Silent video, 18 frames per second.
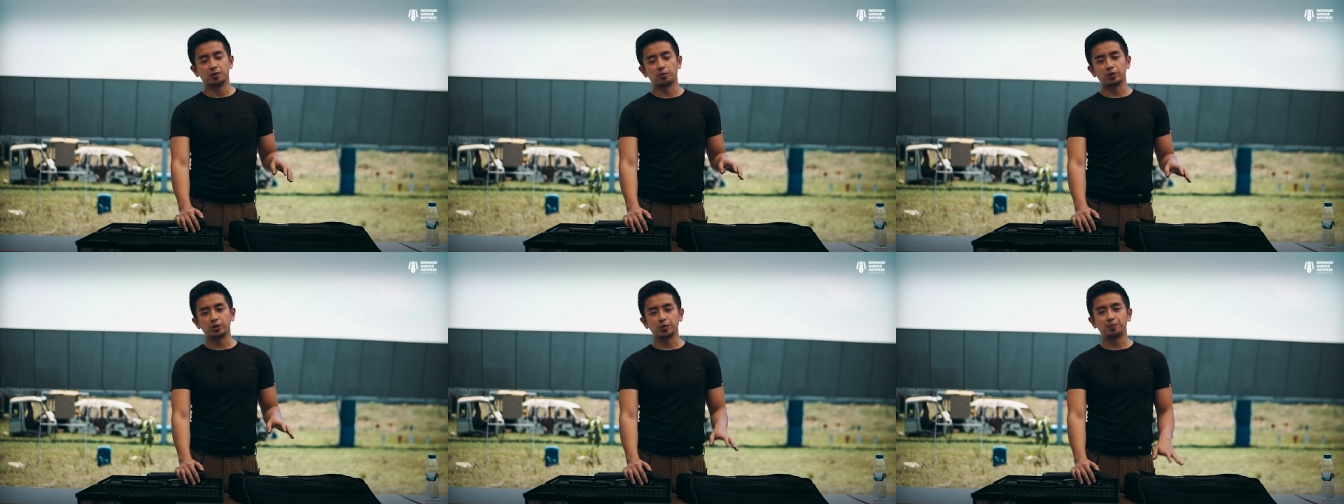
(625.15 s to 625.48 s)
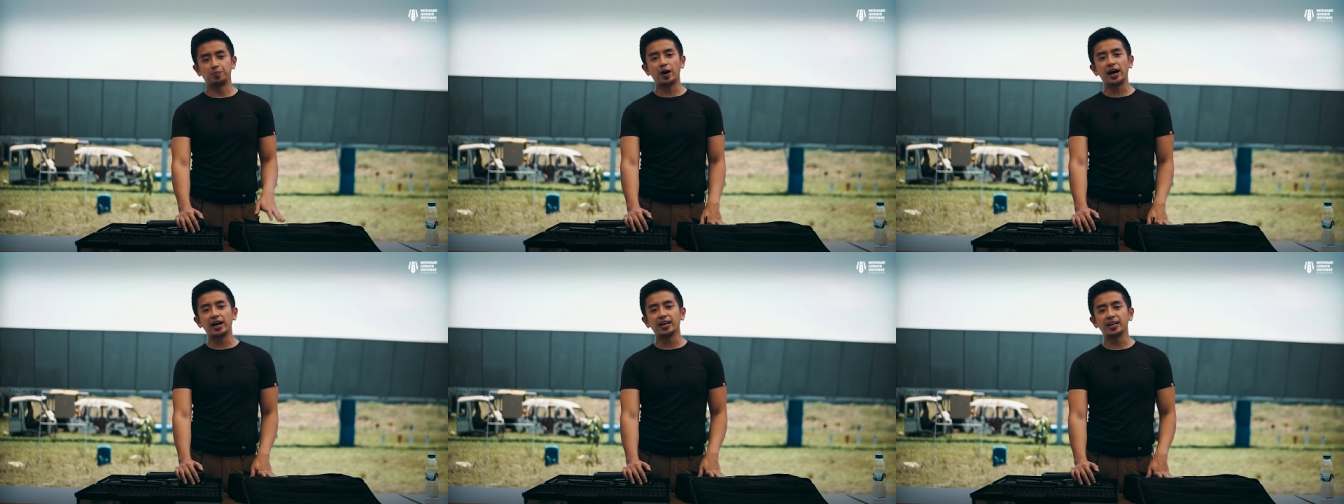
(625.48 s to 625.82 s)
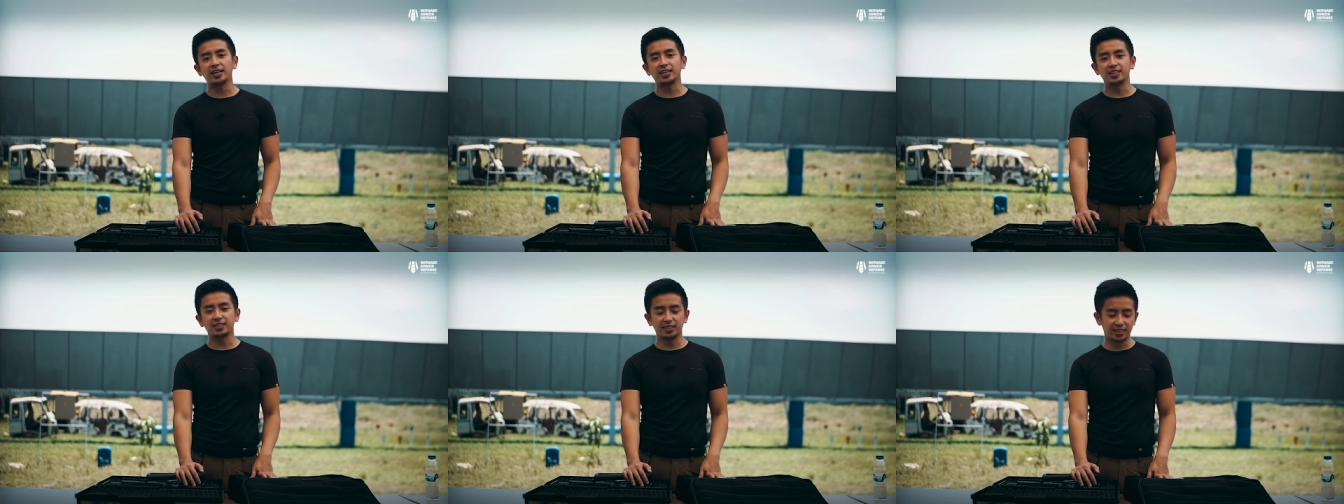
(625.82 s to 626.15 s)
When you're
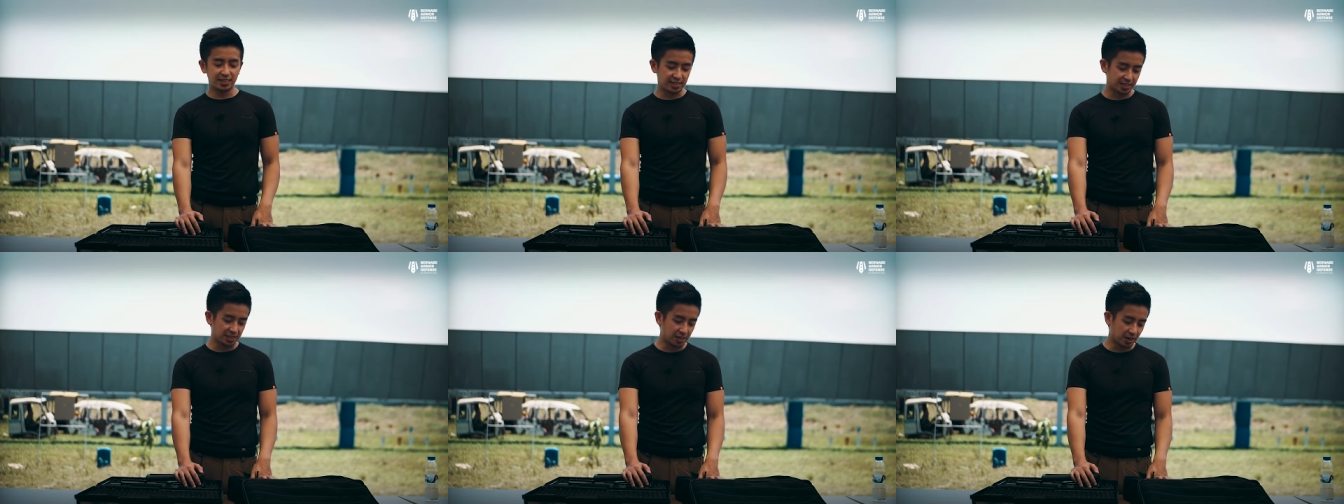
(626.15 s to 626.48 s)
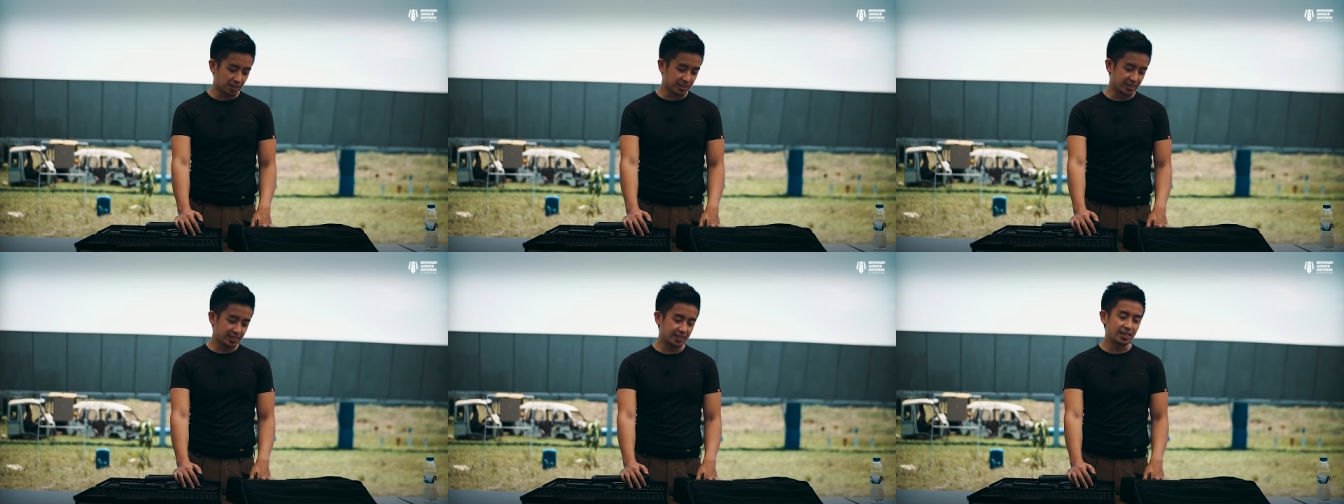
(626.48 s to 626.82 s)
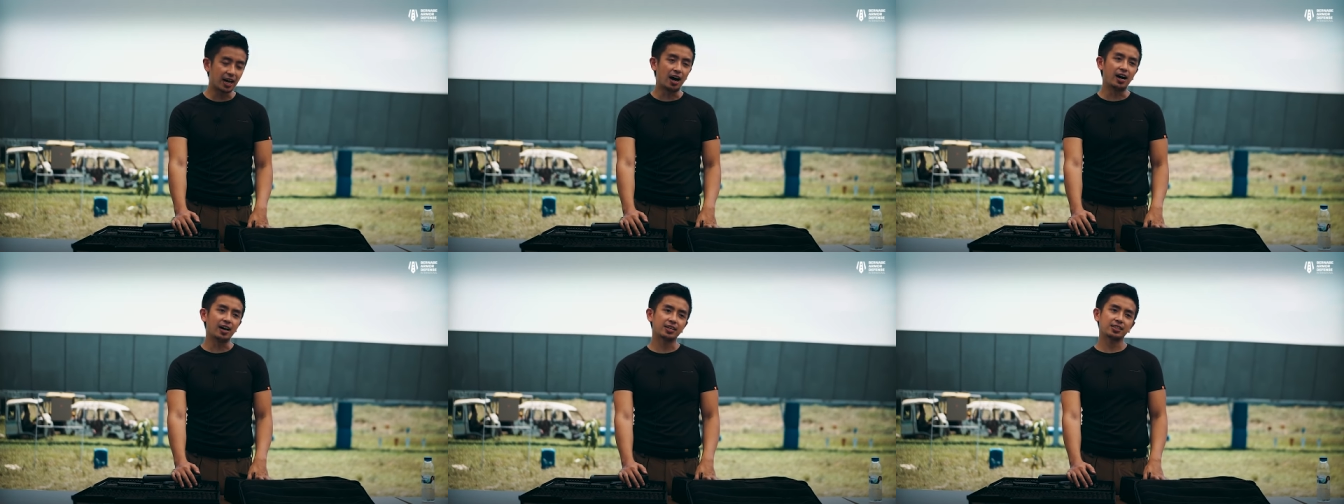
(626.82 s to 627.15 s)
buying this gun
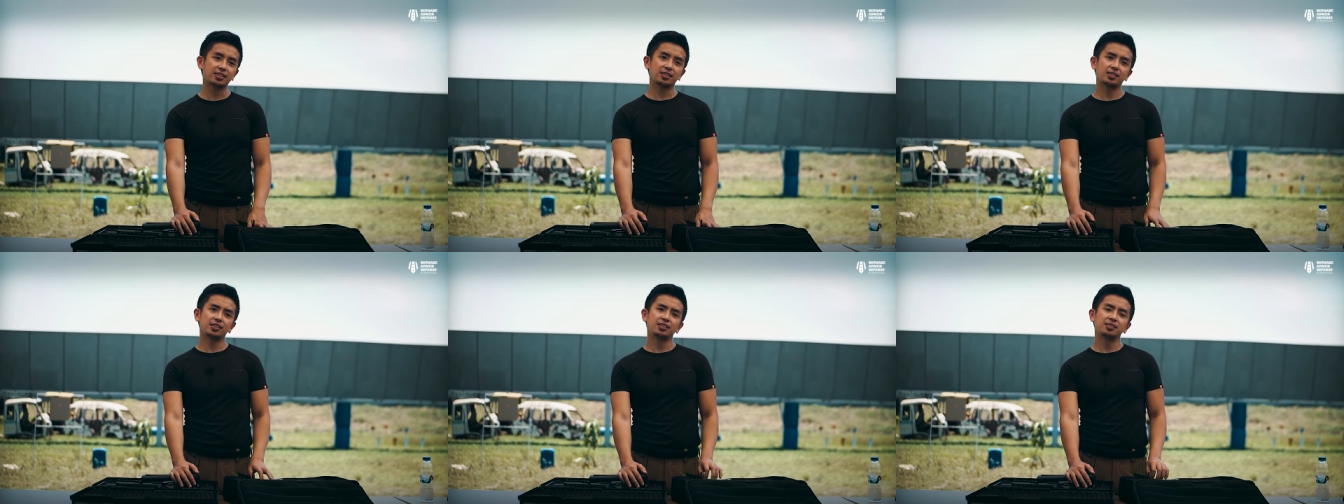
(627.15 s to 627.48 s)
stock,